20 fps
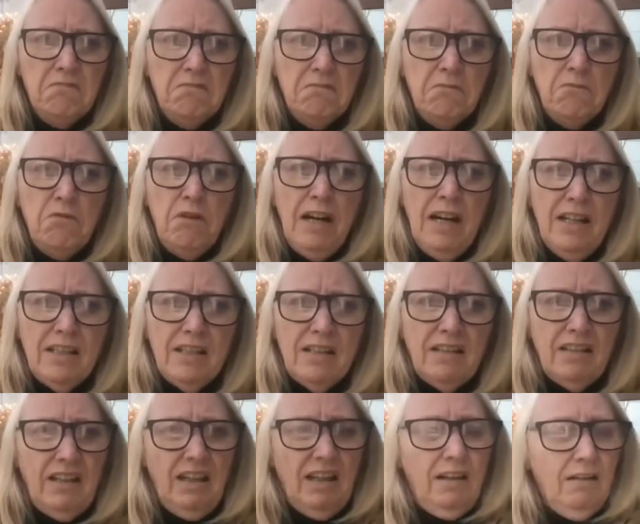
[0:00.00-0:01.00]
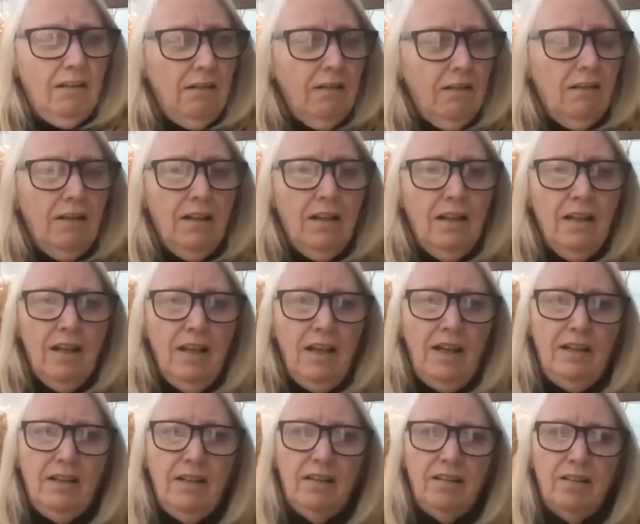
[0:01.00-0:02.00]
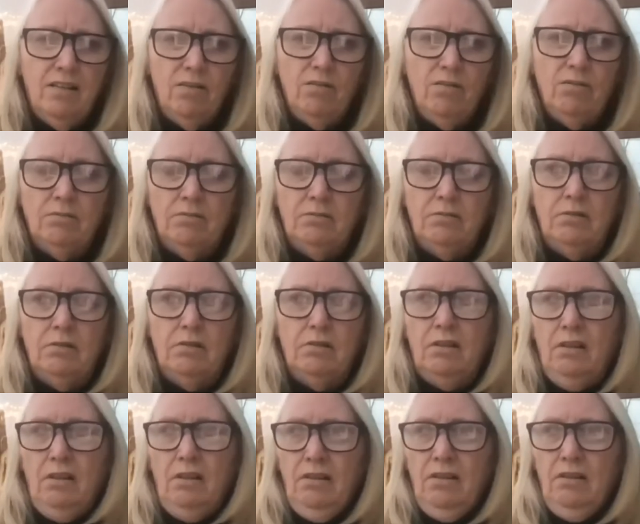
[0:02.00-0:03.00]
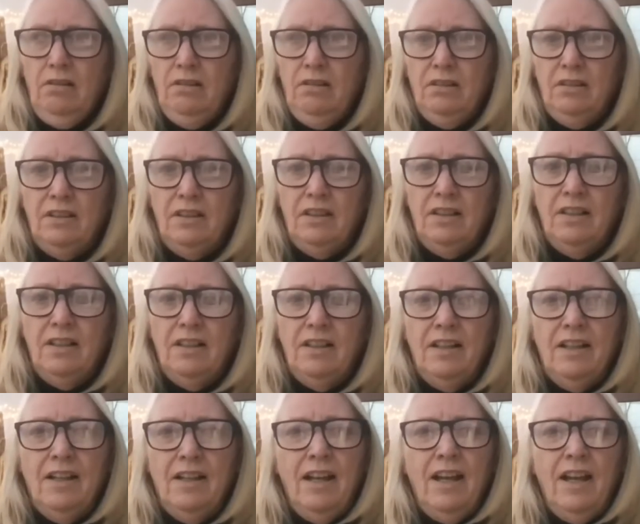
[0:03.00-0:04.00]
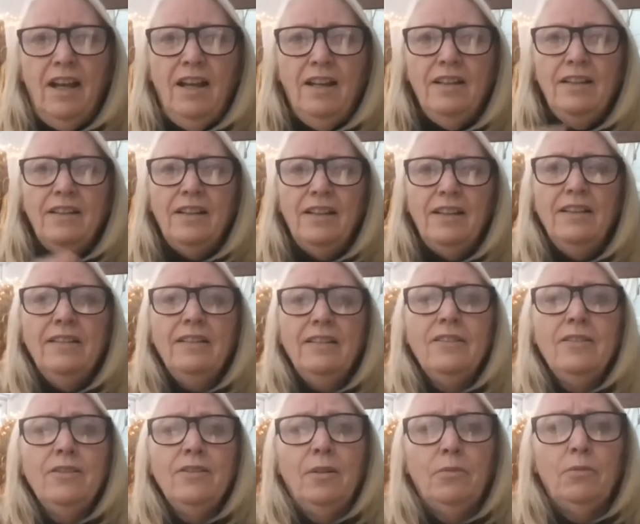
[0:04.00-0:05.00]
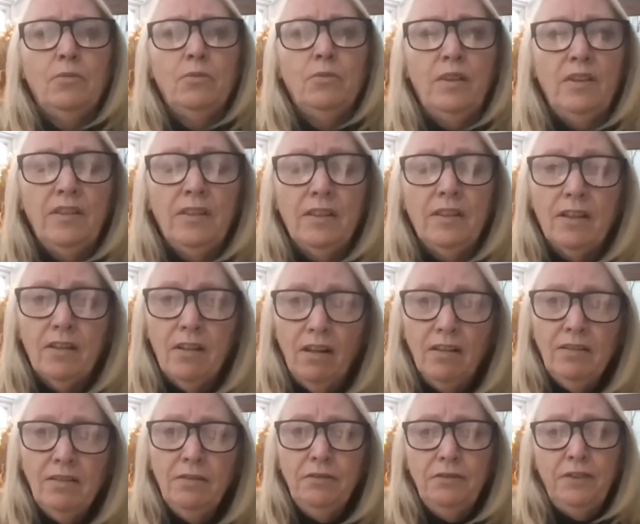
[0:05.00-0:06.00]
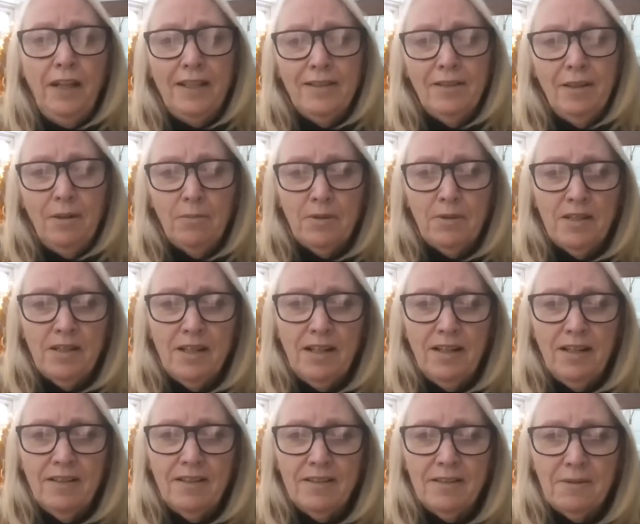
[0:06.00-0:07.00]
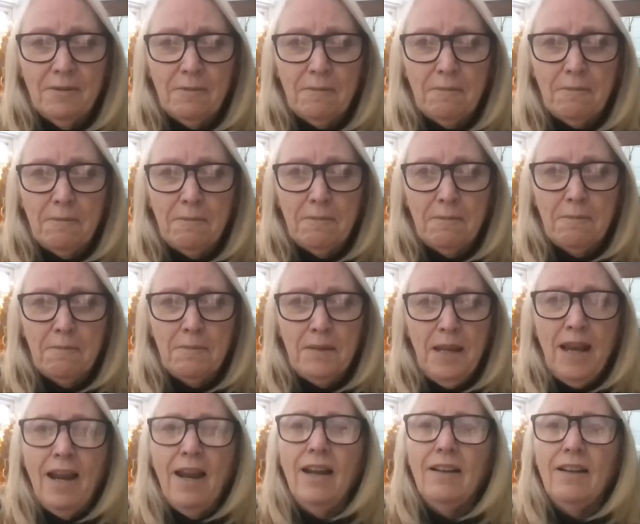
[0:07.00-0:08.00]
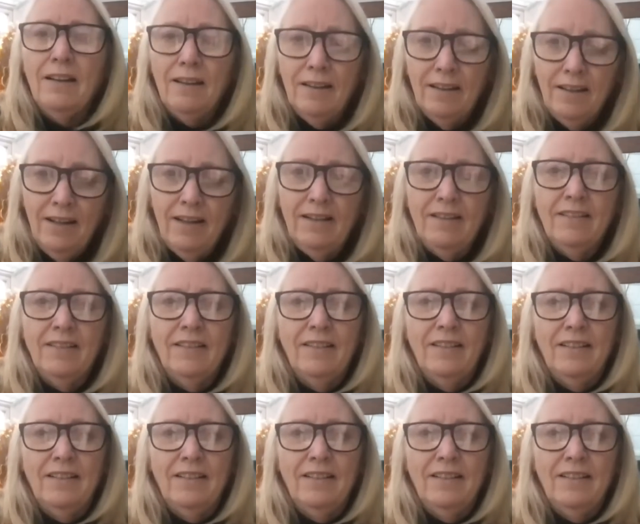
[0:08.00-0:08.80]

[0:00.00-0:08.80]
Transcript: weird thing. And I thought, huh? And it ended up with that I got the flat upstairs. And then